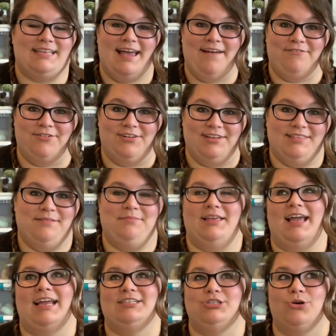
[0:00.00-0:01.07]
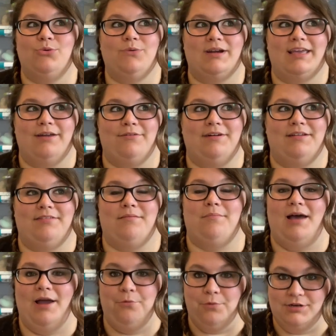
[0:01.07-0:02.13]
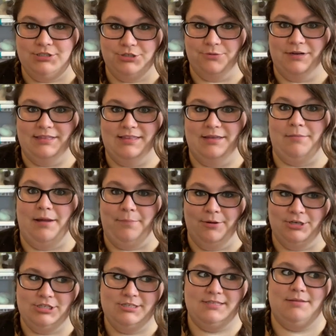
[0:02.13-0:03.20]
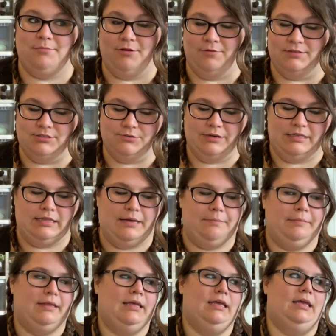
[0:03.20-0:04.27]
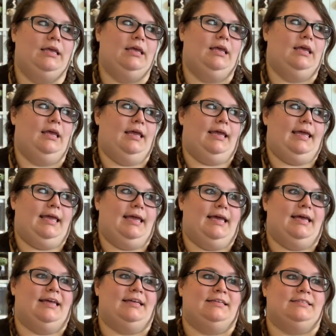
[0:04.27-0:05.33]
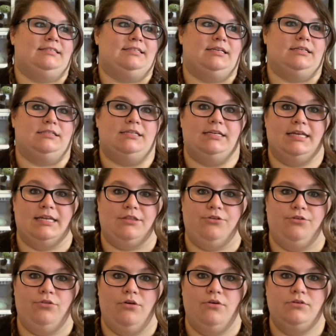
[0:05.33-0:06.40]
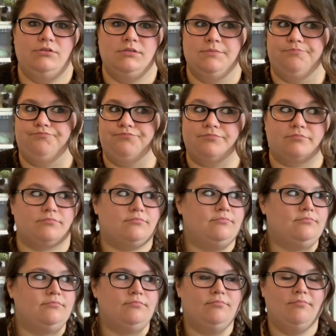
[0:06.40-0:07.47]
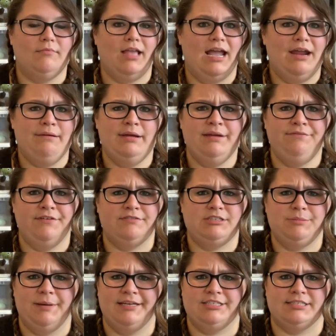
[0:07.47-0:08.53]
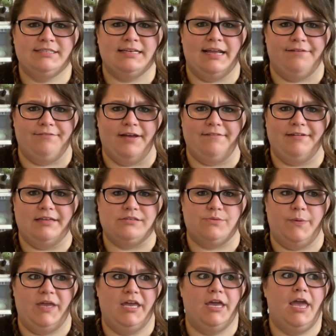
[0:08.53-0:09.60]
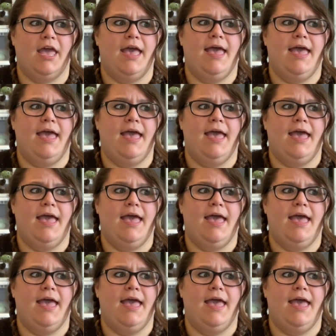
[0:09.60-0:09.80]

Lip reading: I haven't read them. Like, I don't want to get rid of them. I want to read them. I purchased them. I want to read them. And to get through those, I read 50 pages a day, 5 days a week.